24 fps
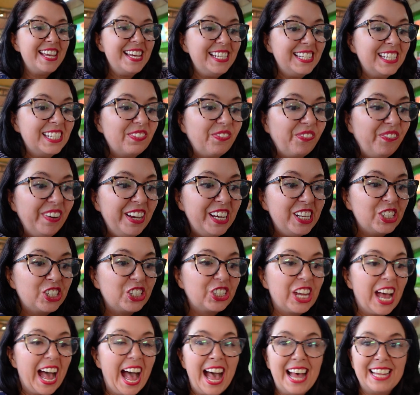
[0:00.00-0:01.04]
this fish
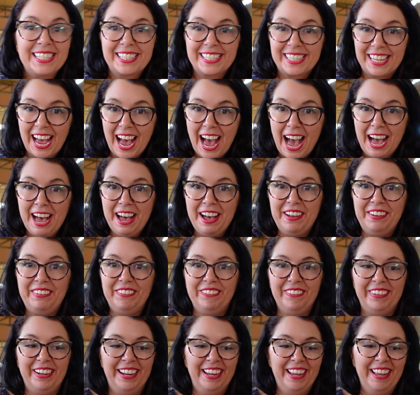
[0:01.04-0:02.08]
has come.
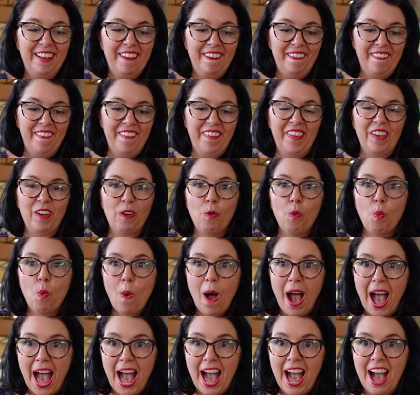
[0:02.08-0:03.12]

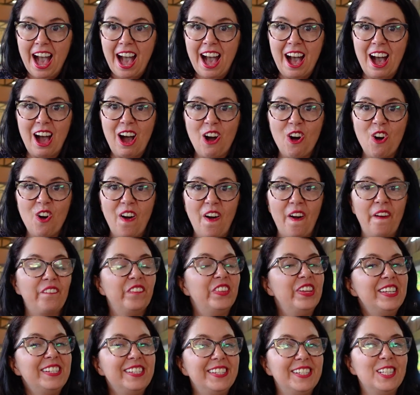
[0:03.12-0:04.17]
Wow,
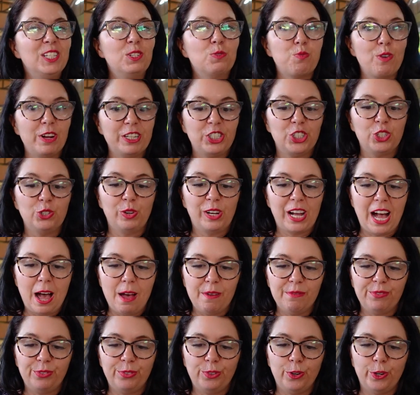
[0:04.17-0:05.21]
this is what you
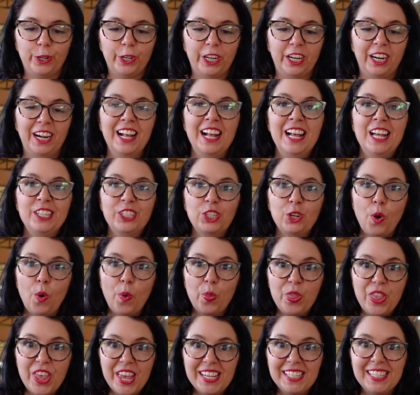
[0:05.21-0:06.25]
come for. So
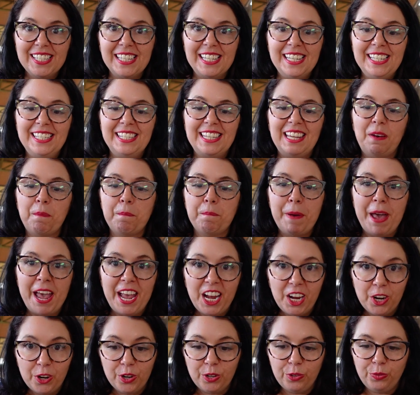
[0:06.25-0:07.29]
this is a
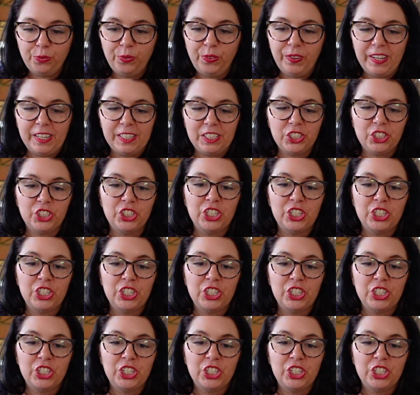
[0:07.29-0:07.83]
parrot fish